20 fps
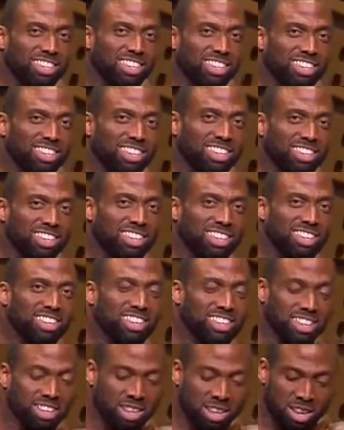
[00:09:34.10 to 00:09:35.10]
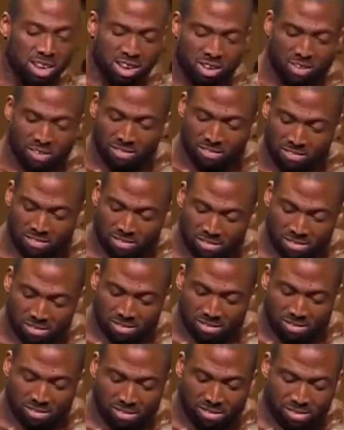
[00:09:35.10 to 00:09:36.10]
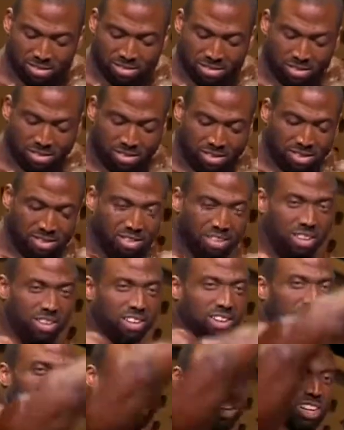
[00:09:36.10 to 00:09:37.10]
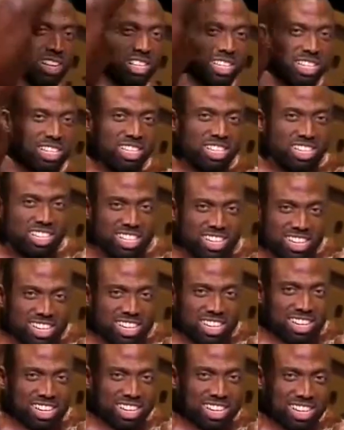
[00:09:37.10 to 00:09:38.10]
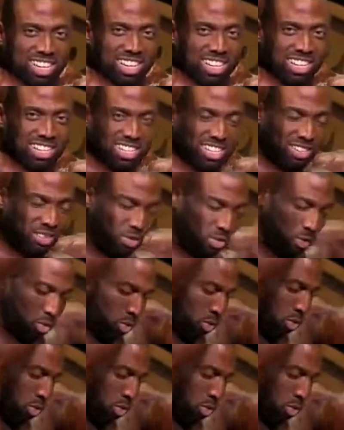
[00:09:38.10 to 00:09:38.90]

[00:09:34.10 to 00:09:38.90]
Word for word: I know a lot of that money came from his pocket. A lot of that time was his, taken away from his family, from